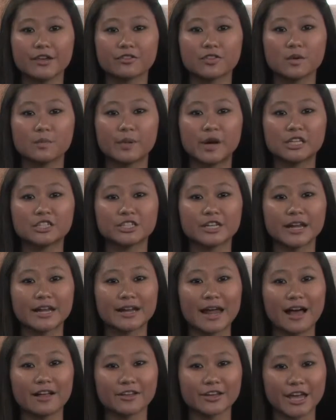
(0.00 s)
the Budget
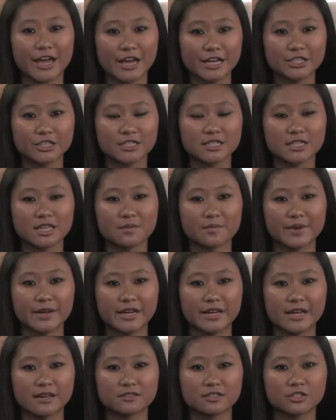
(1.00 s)
and Allocations
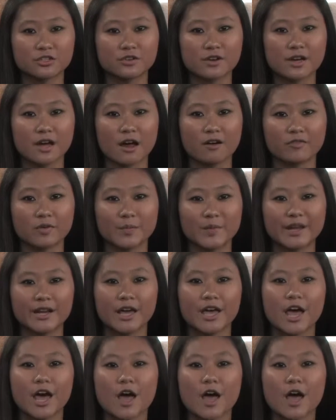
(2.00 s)
Committee of Student Government